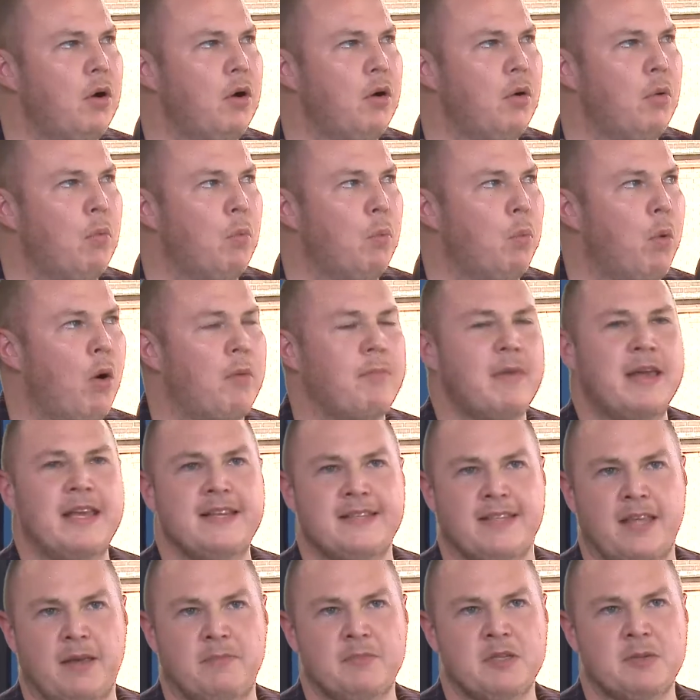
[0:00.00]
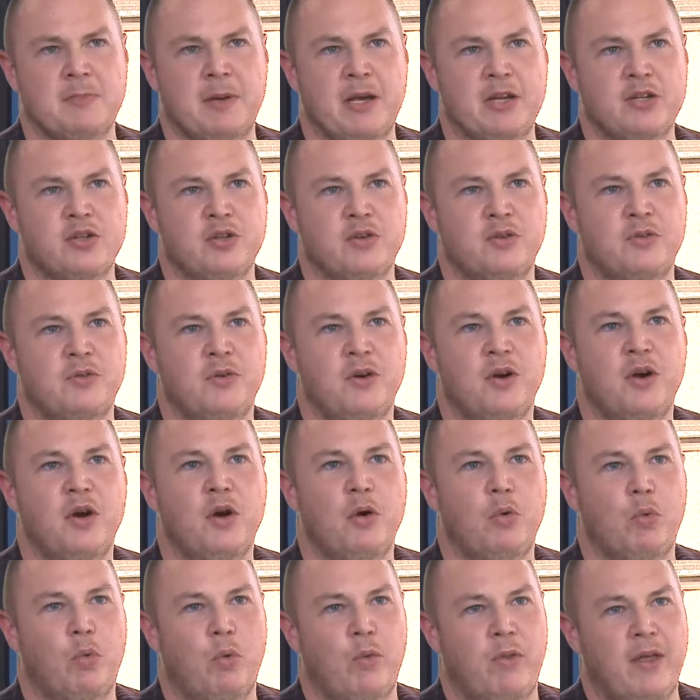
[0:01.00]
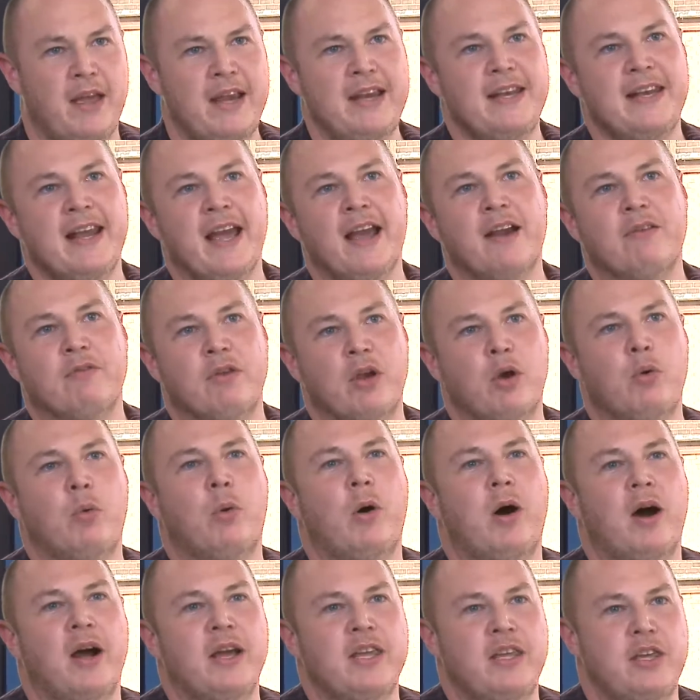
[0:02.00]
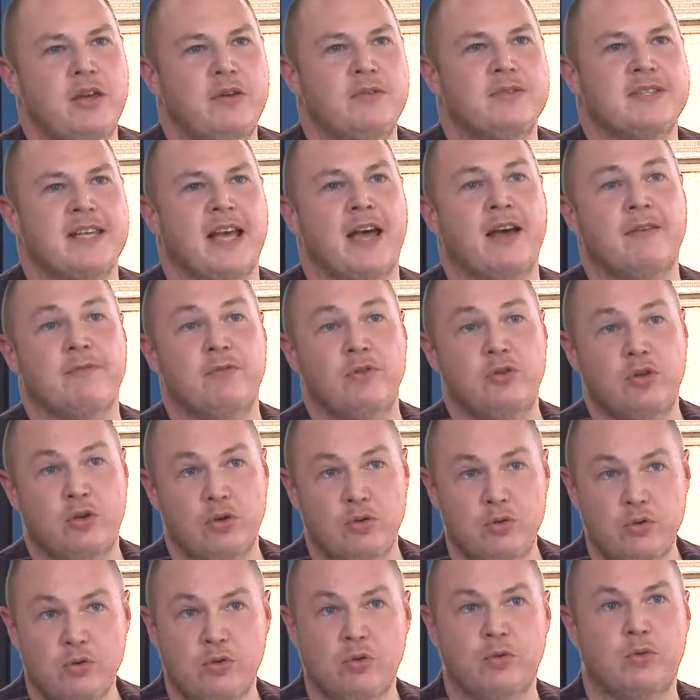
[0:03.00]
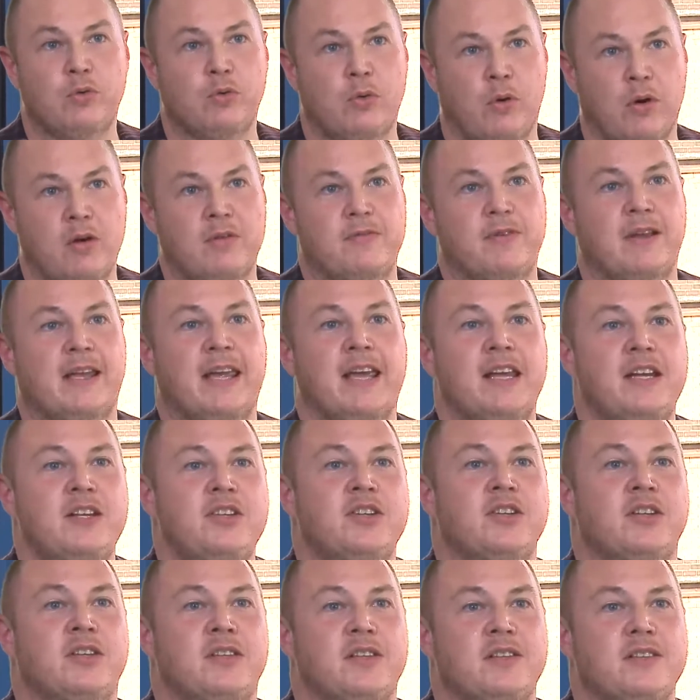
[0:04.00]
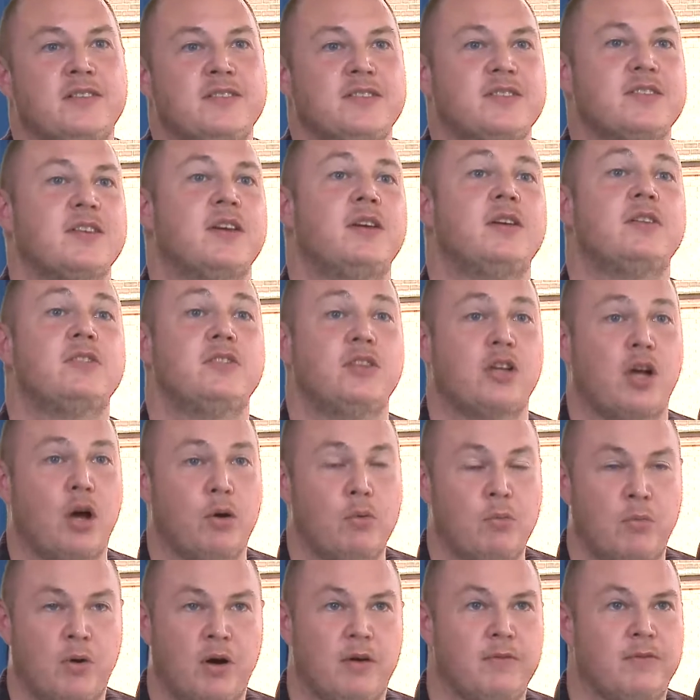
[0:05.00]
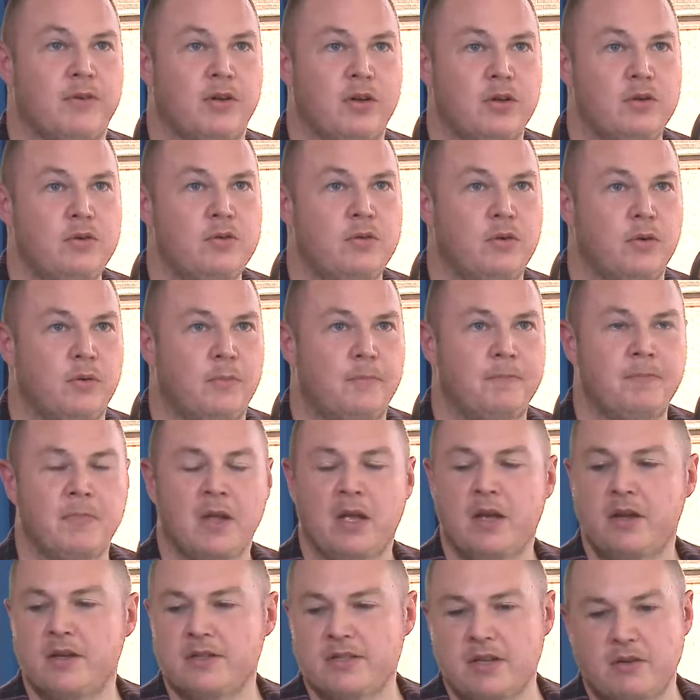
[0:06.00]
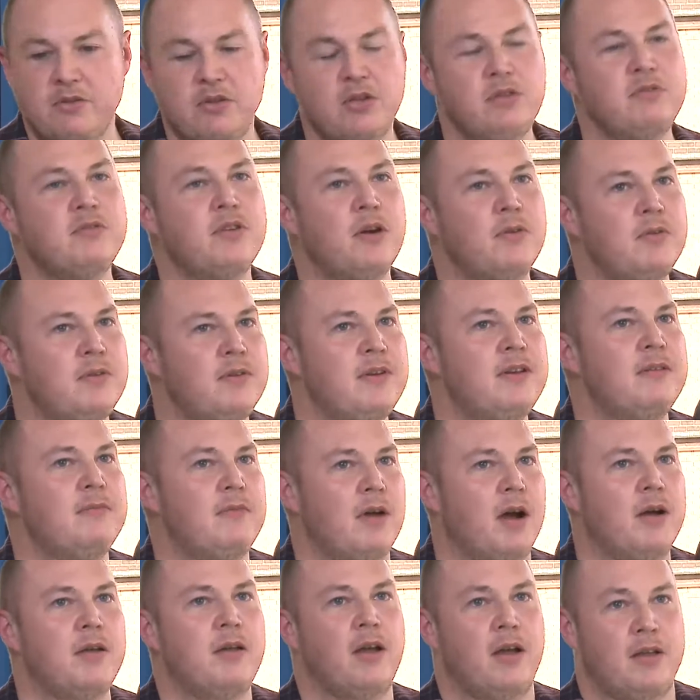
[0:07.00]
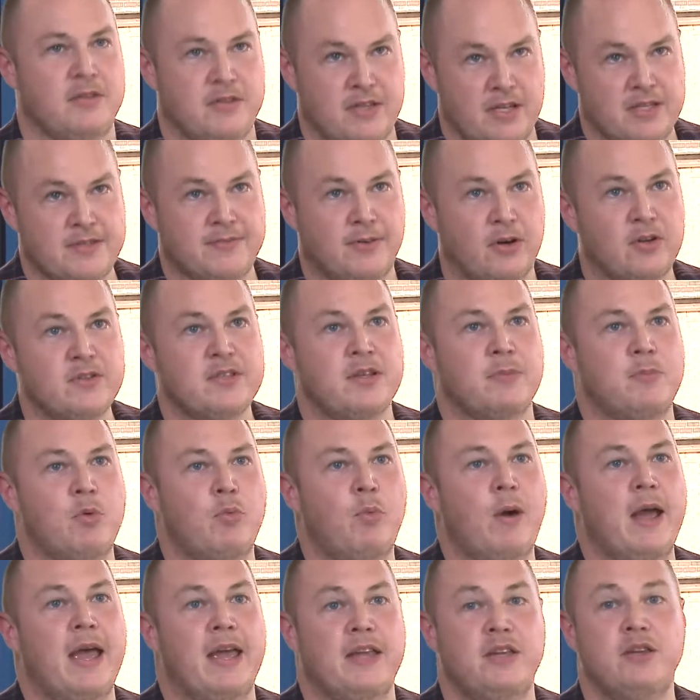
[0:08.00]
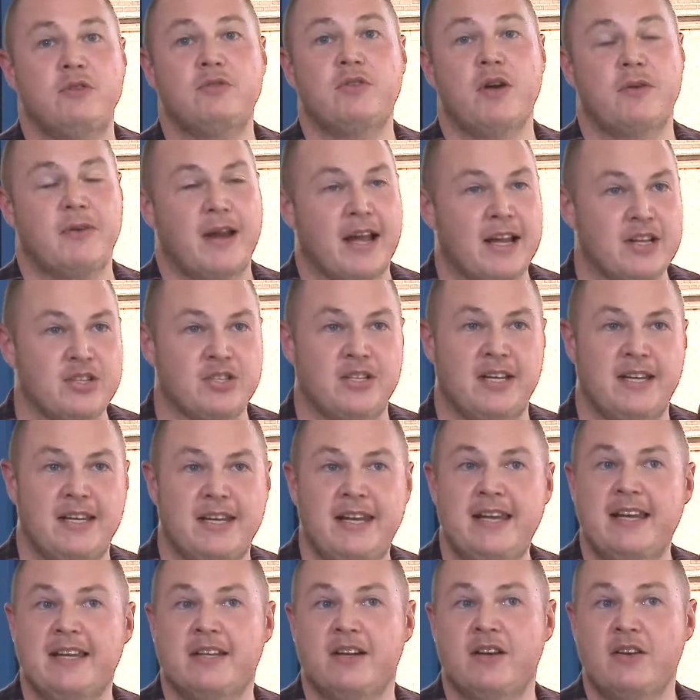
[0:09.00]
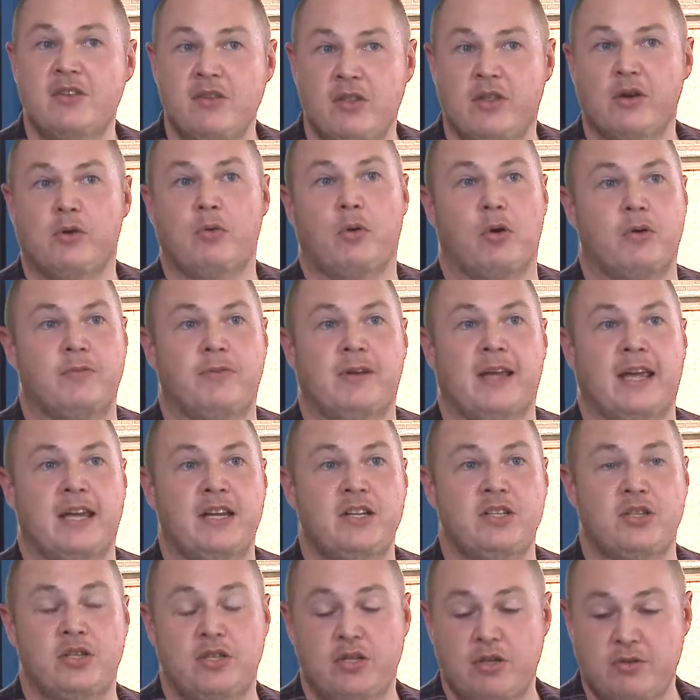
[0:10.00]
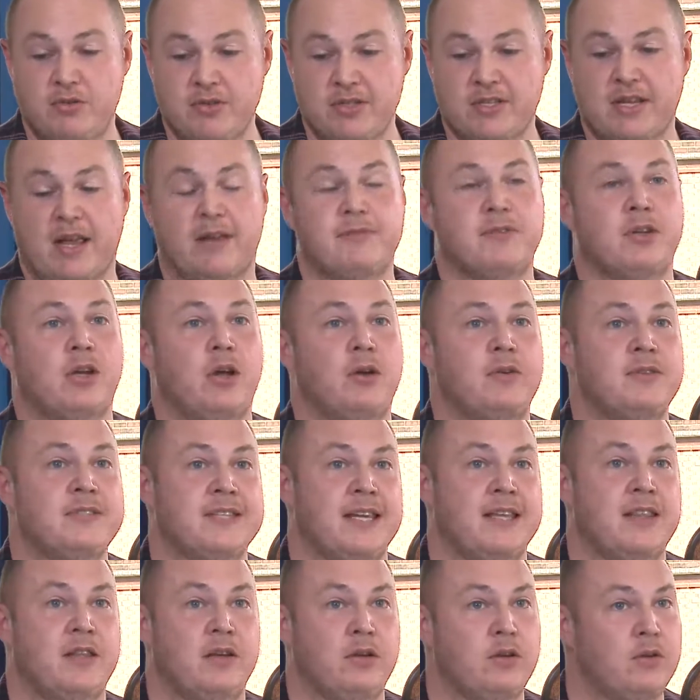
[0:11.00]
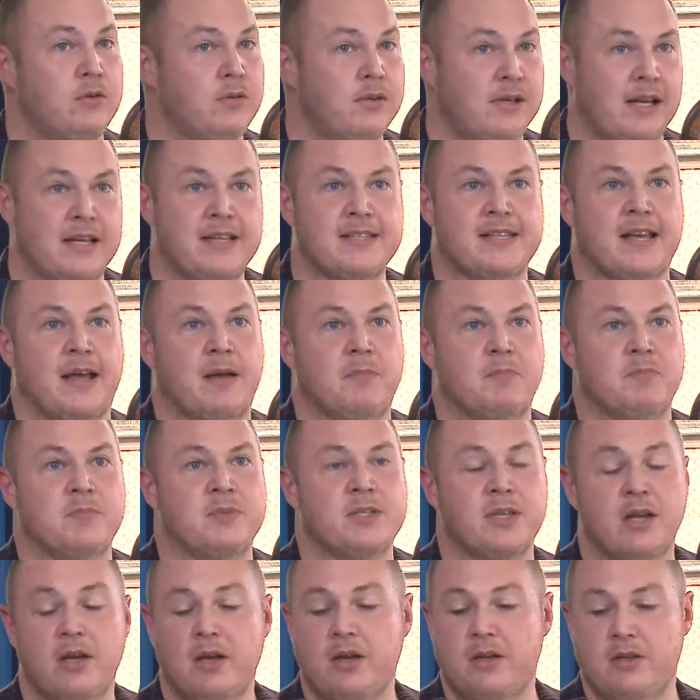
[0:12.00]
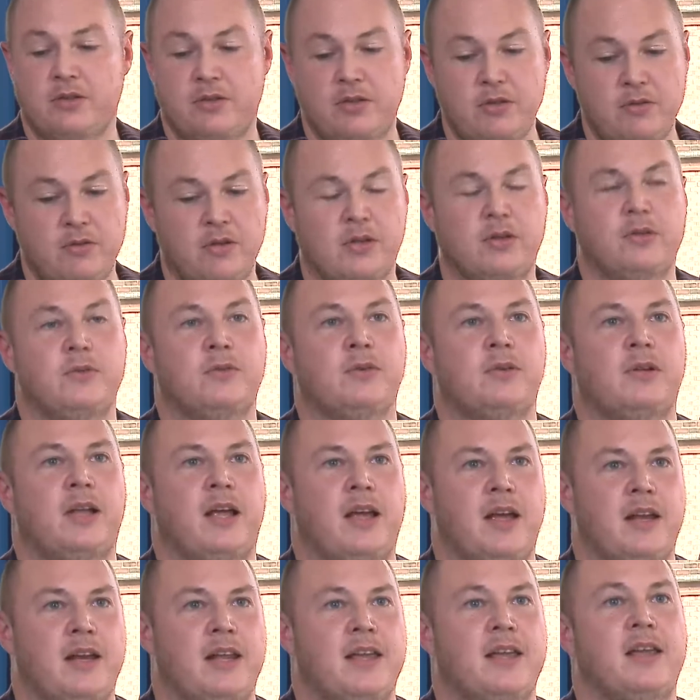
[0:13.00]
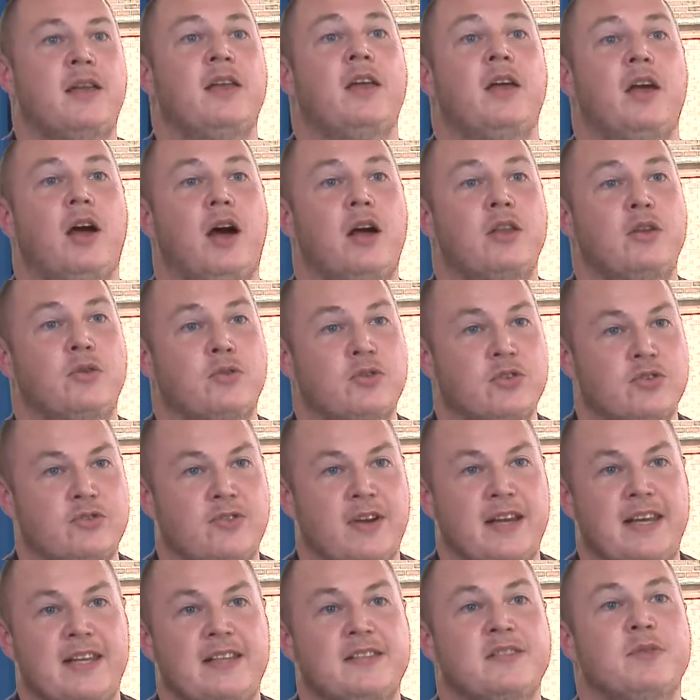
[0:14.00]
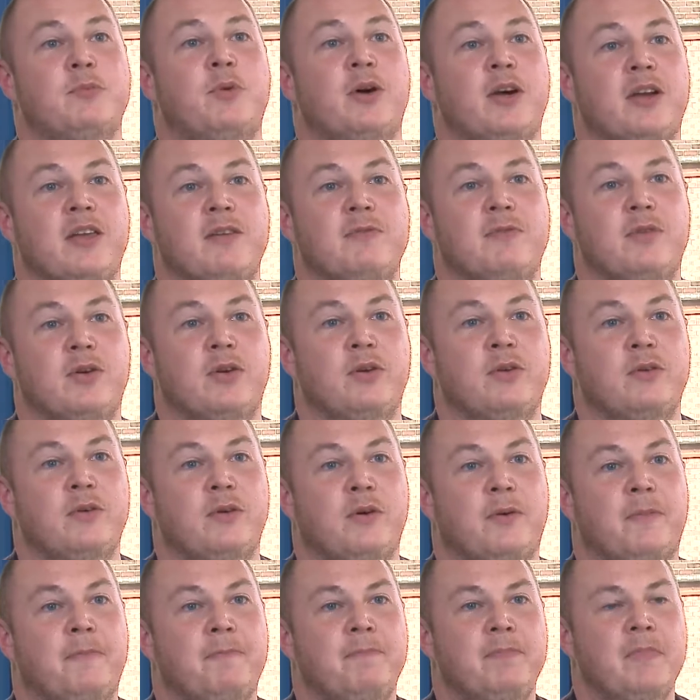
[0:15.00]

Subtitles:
what makes them special? Well, they now require you to have Google qualifications to go and work for Google. So you don't, as far as I'm aware, you don't actually need another qualification. You just have to go and take the Google exams, do the Google learning, and you're straight into working for Google.